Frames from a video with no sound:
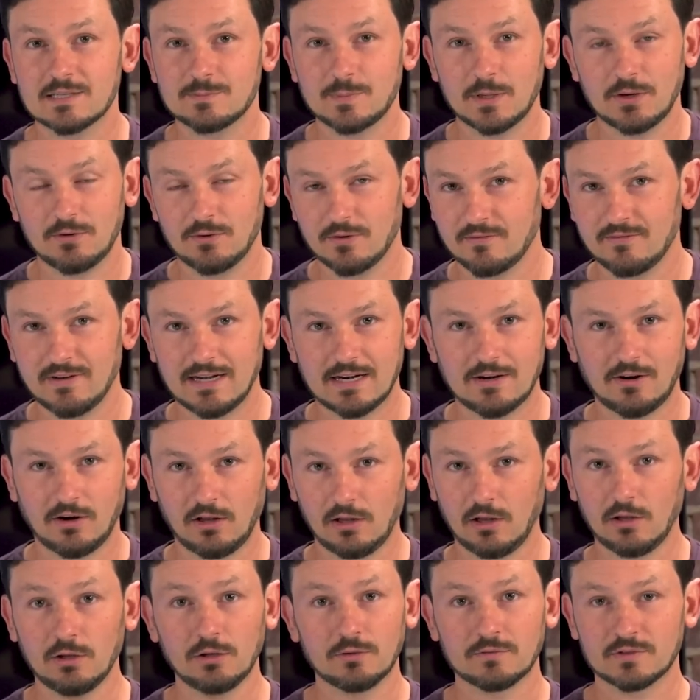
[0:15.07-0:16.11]
It's been going
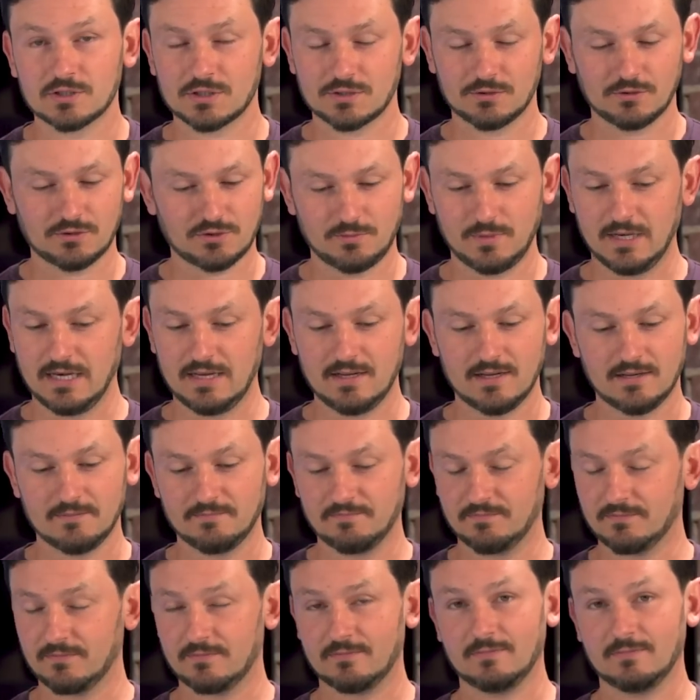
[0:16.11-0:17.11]
viral all over social media.